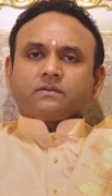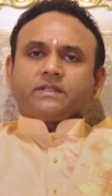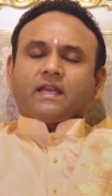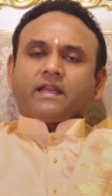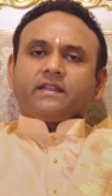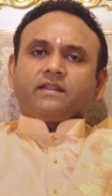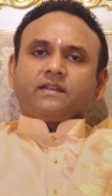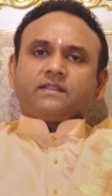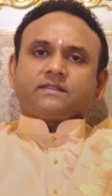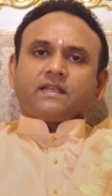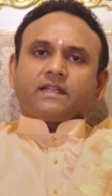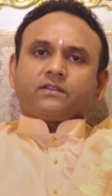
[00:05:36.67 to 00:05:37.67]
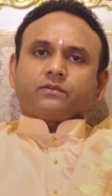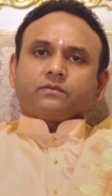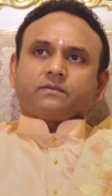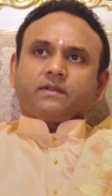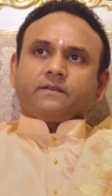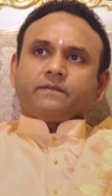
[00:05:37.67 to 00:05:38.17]
the idea is that
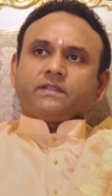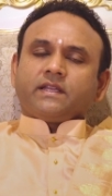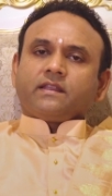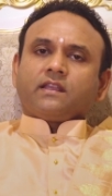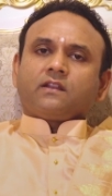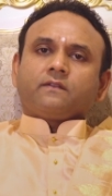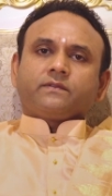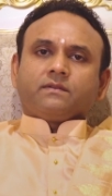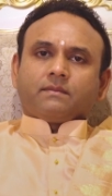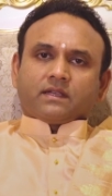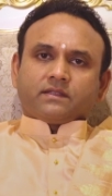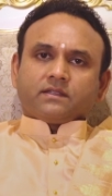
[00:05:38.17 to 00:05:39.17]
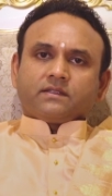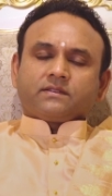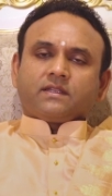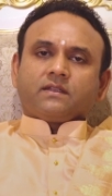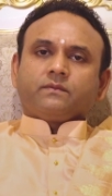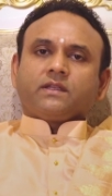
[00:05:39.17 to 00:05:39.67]
if we take care of the mothers,
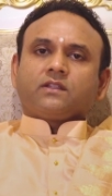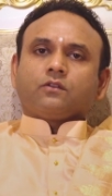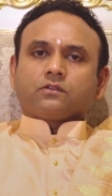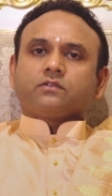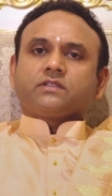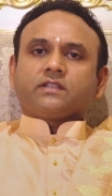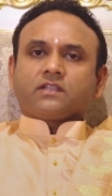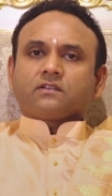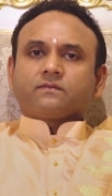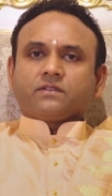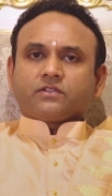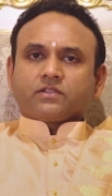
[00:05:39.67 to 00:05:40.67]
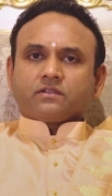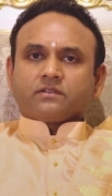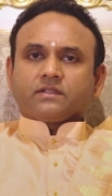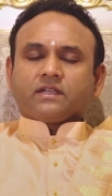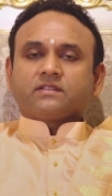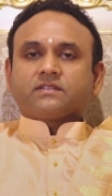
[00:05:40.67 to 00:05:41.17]
then we can also take care of the
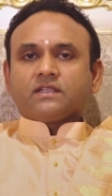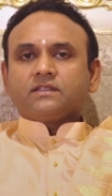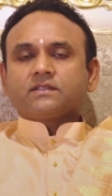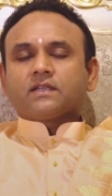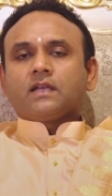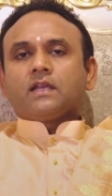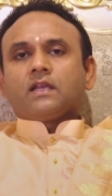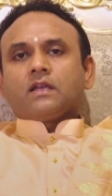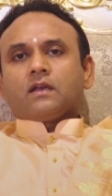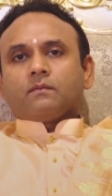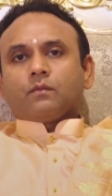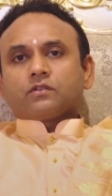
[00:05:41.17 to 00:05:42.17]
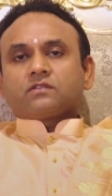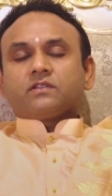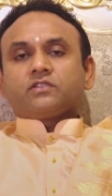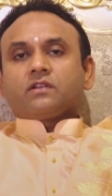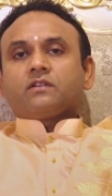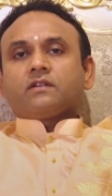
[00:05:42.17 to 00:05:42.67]
children. And since most of the
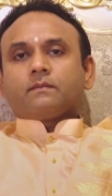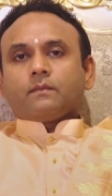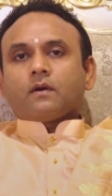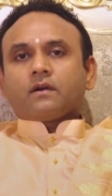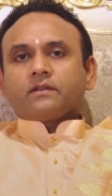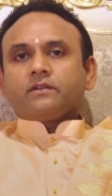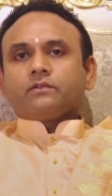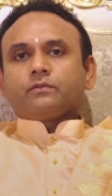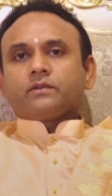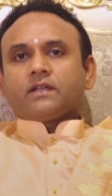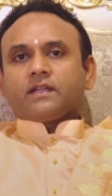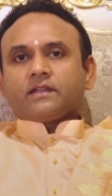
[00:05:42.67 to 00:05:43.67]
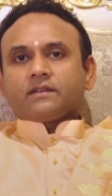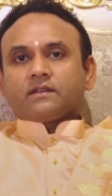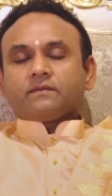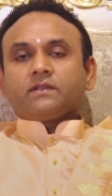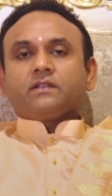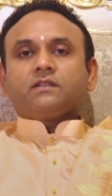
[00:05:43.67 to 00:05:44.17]
children are born in rural area,
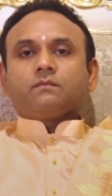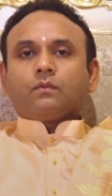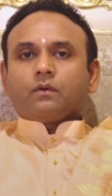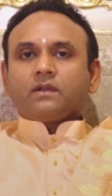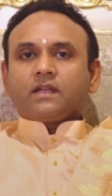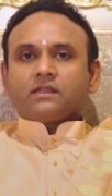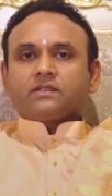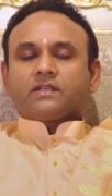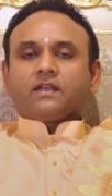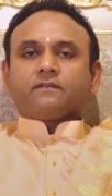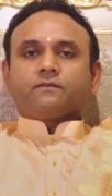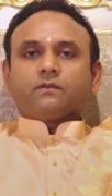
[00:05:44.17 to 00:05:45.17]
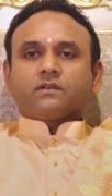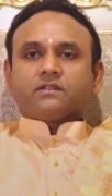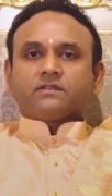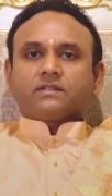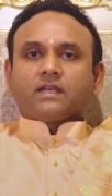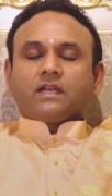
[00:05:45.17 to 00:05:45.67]
we need more healthcare
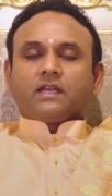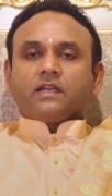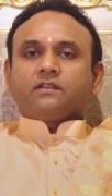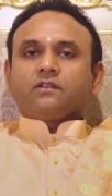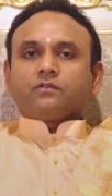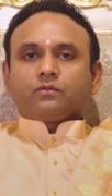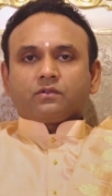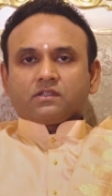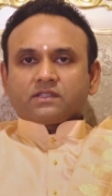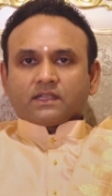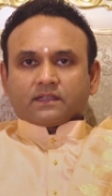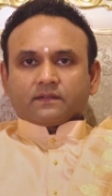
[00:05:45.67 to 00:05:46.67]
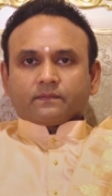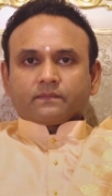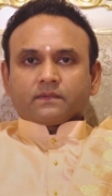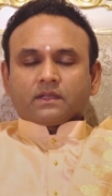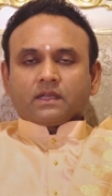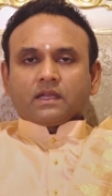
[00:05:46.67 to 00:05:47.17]
focus in the rural setup.
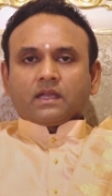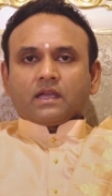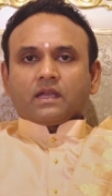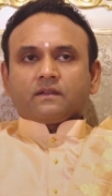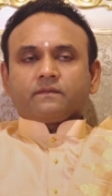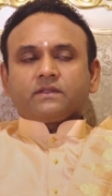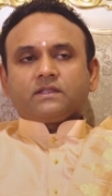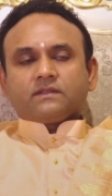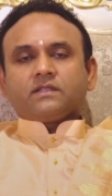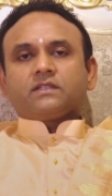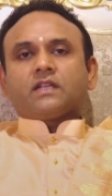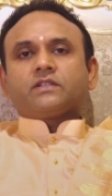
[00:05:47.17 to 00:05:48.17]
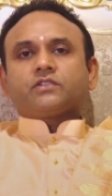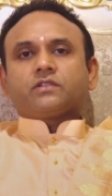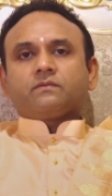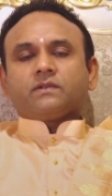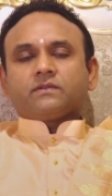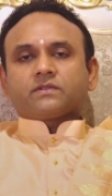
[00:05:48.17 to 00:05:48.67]
And with this
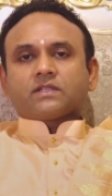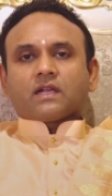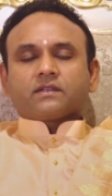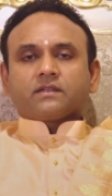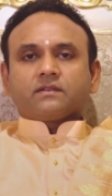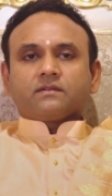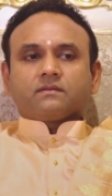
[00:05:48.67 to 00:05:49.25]
intention, we have started